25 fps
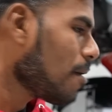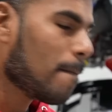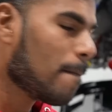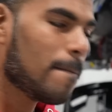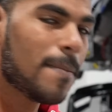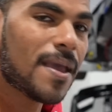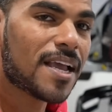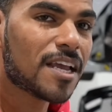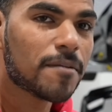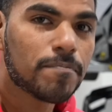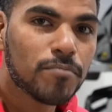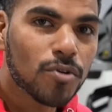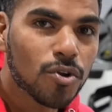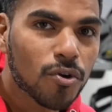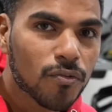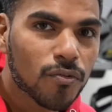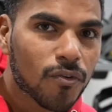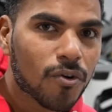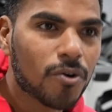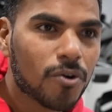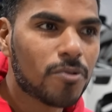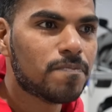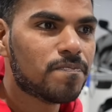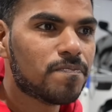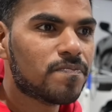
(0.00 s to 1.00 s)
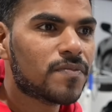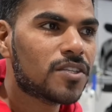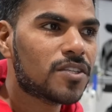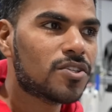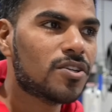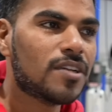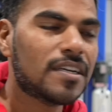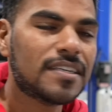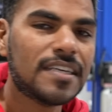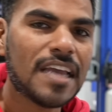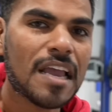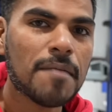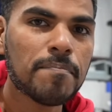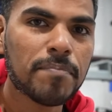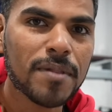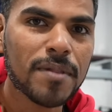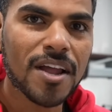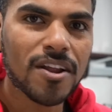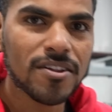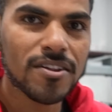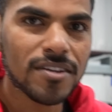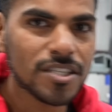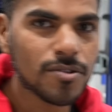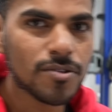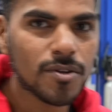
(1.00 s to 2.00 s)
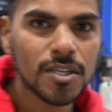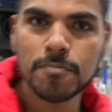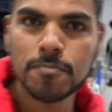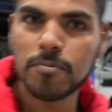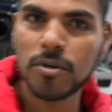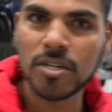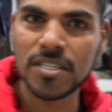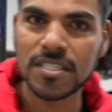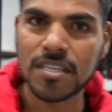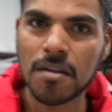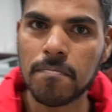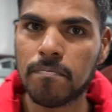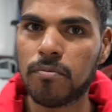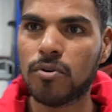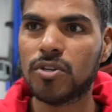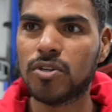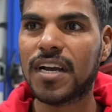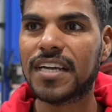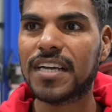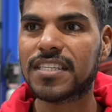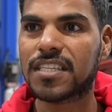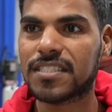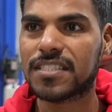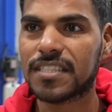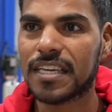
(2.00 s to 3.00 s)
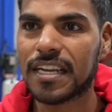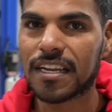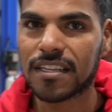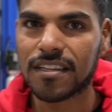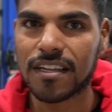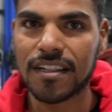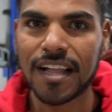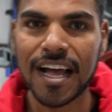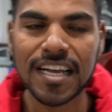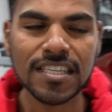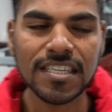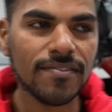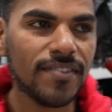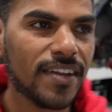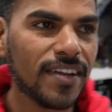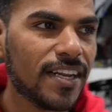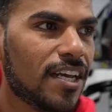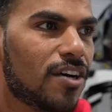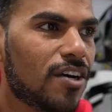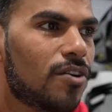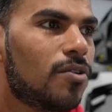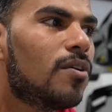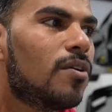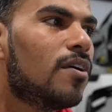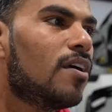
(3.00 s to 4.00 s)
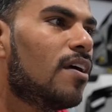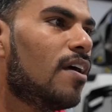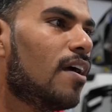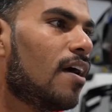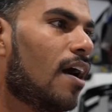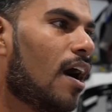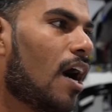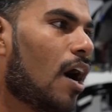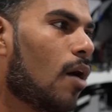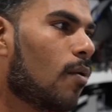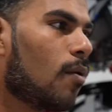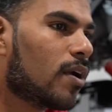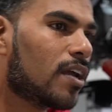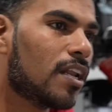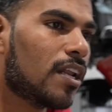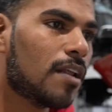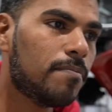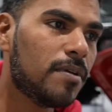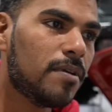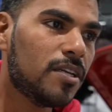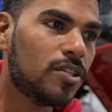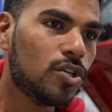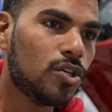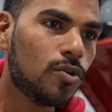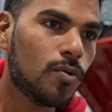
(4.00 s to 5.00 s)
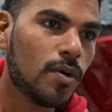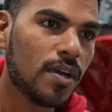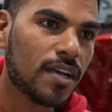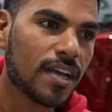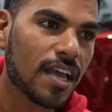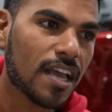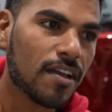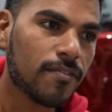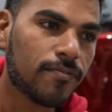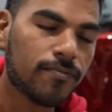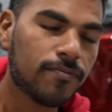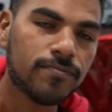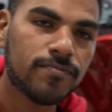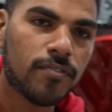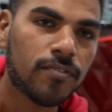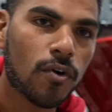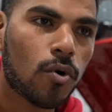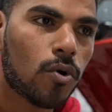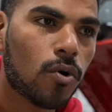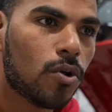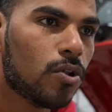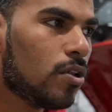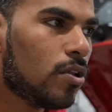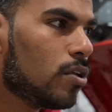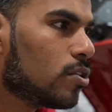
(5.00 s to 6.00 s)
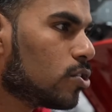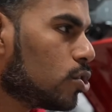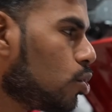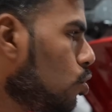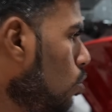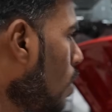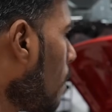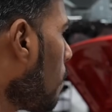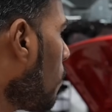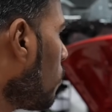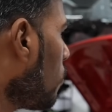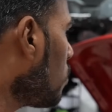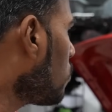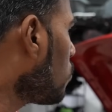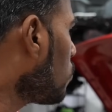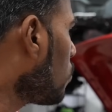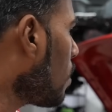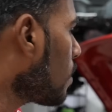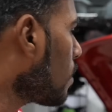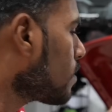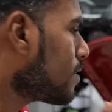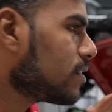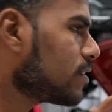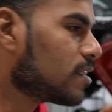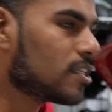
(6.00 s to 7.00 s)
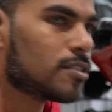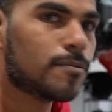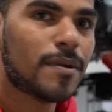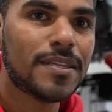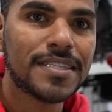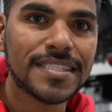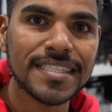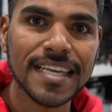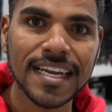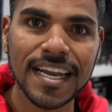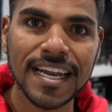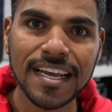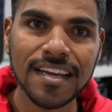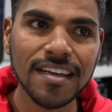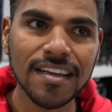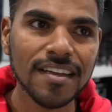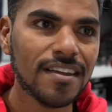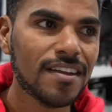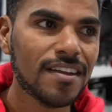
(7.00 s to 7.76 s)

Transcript: make it beautiful. So the game plan on this one is pretty simple. You guys have seen in the last video. We're gonna be doing a full tune-up on the truck since it's been sitting.